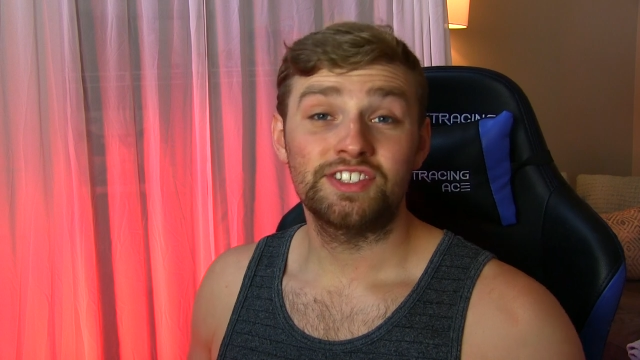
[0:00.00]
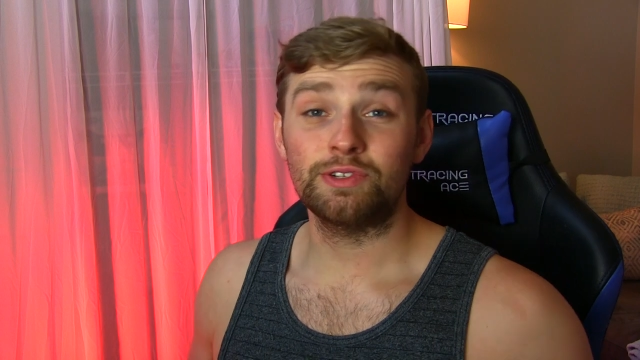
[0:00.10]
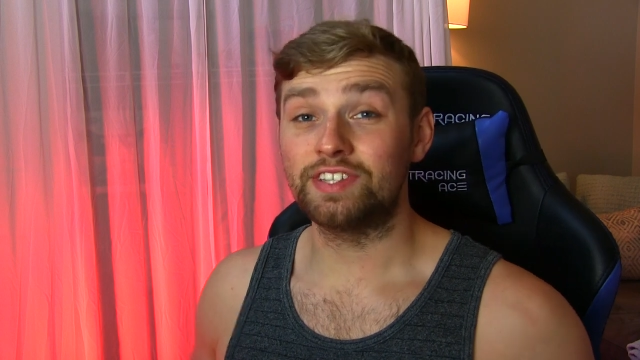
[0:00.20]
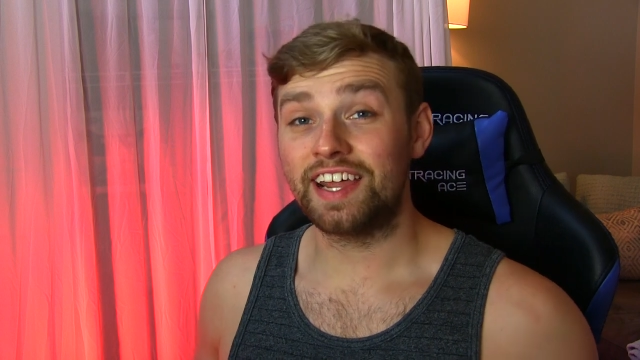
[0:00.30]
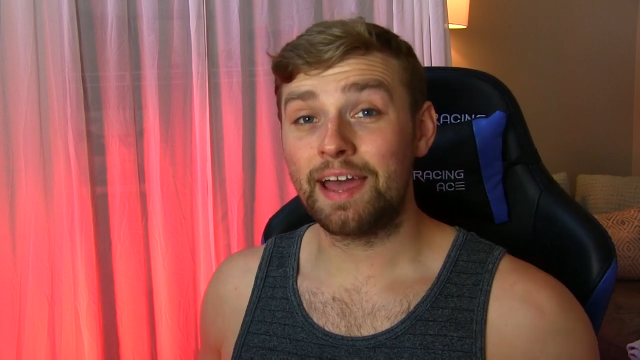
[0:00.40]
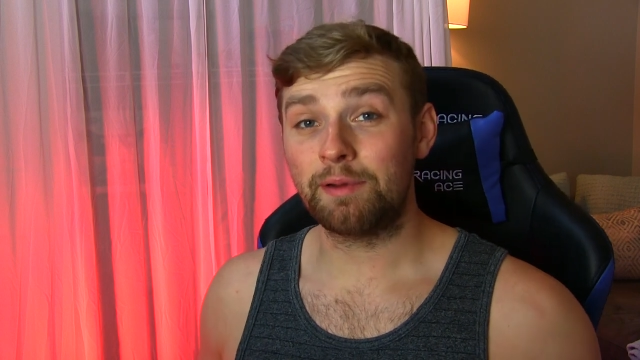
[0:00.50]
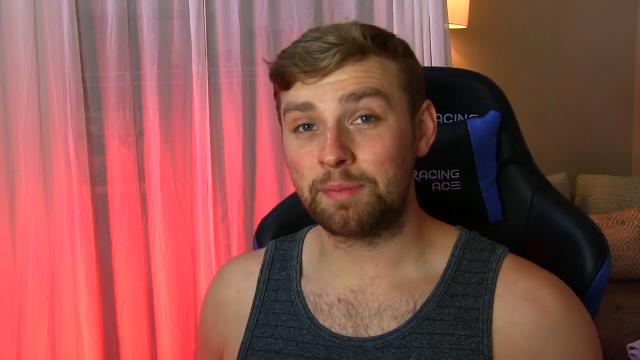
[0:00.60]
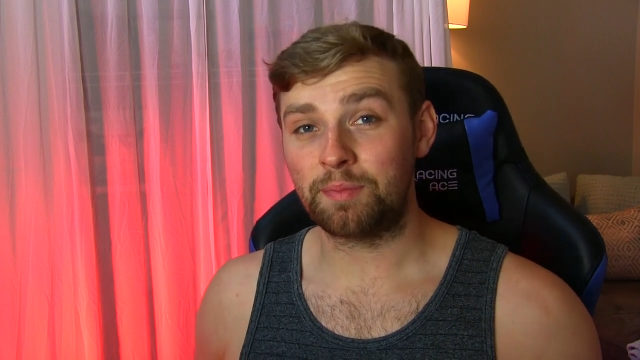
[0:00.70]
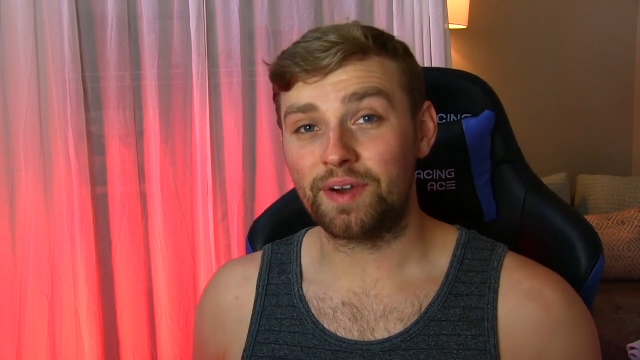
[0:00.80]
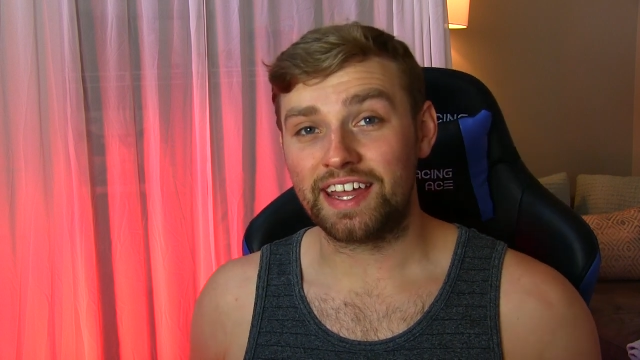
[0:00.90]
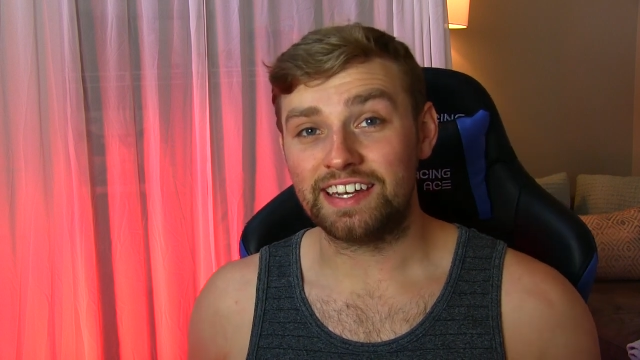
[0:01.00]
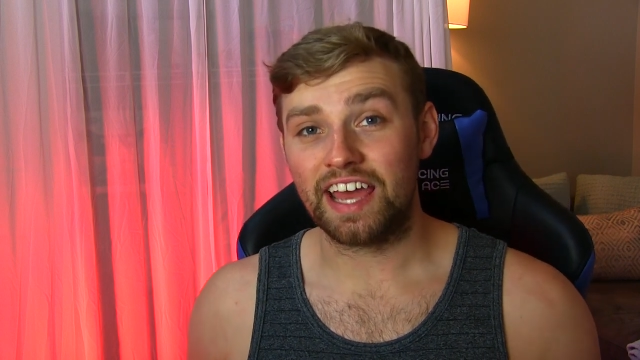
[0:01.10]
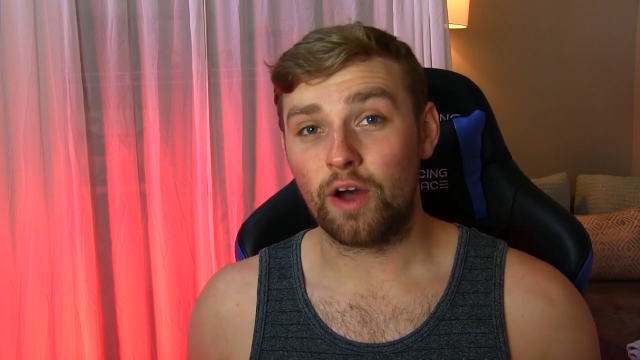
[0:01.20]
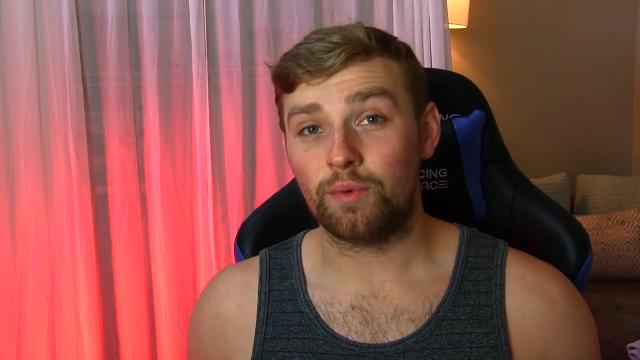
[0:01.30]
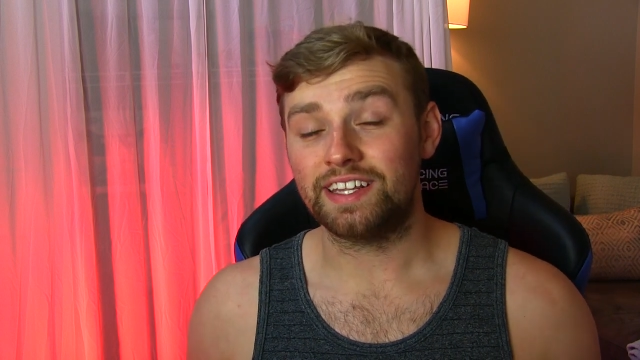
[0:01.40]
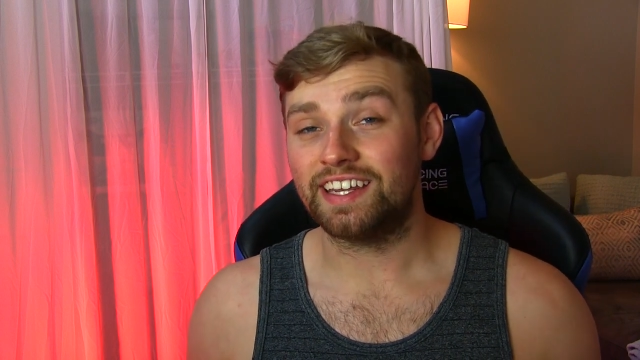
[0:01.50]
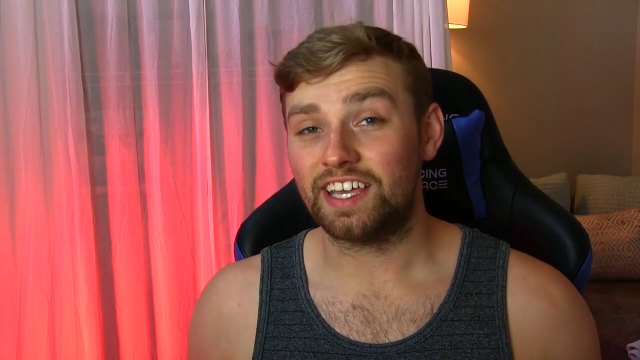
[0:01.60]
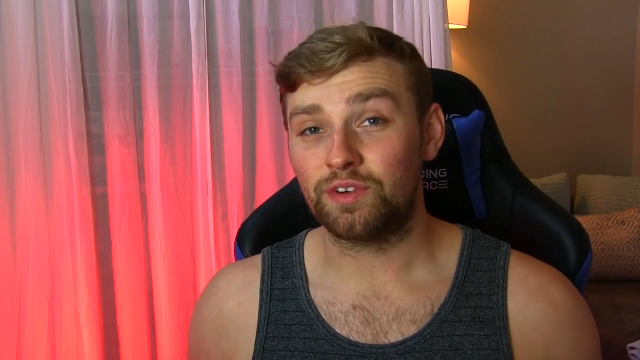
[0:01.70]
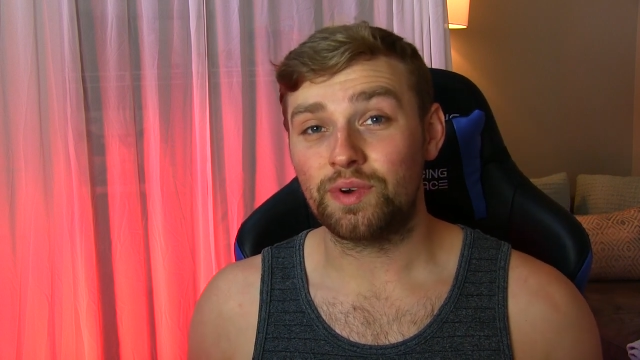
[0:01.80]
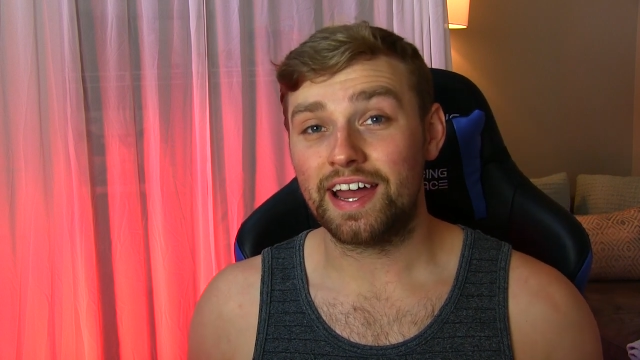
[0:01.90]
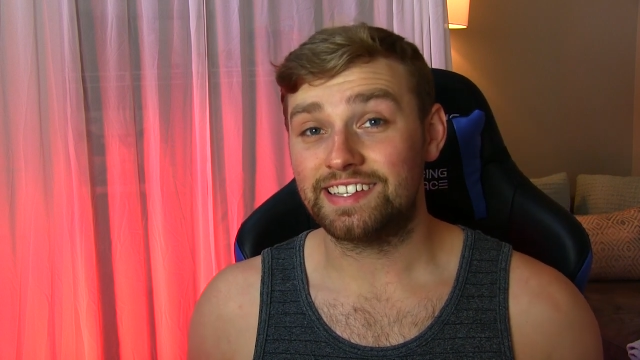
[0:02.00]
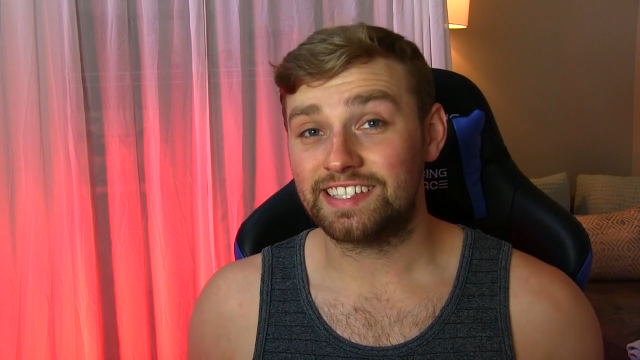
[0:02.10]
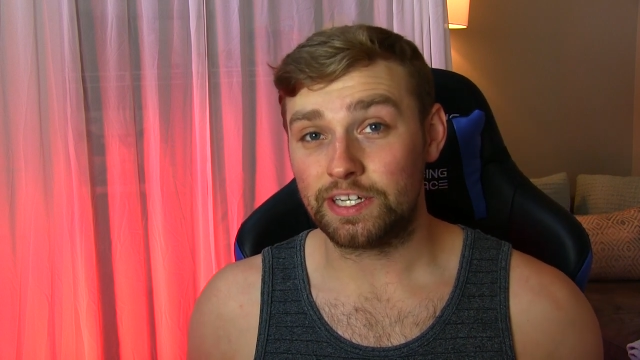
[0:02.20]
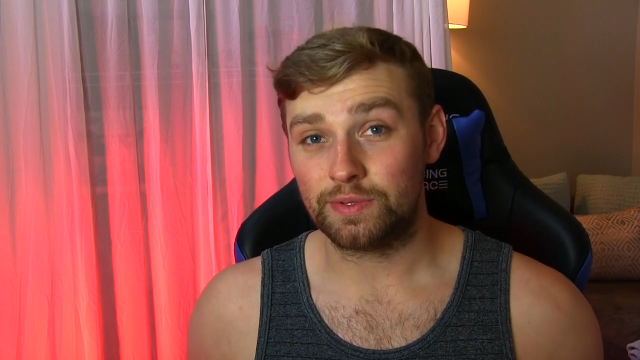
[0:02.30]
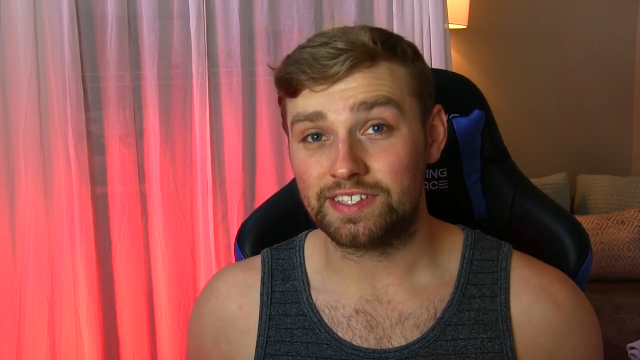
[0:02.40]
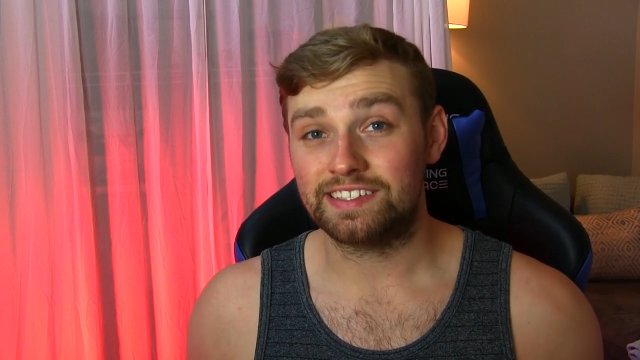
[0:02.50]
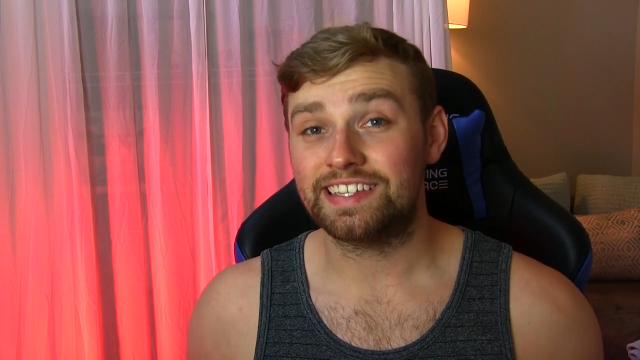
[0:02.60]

So today I'm going to be breaking down one of Nicky Ryan's sequences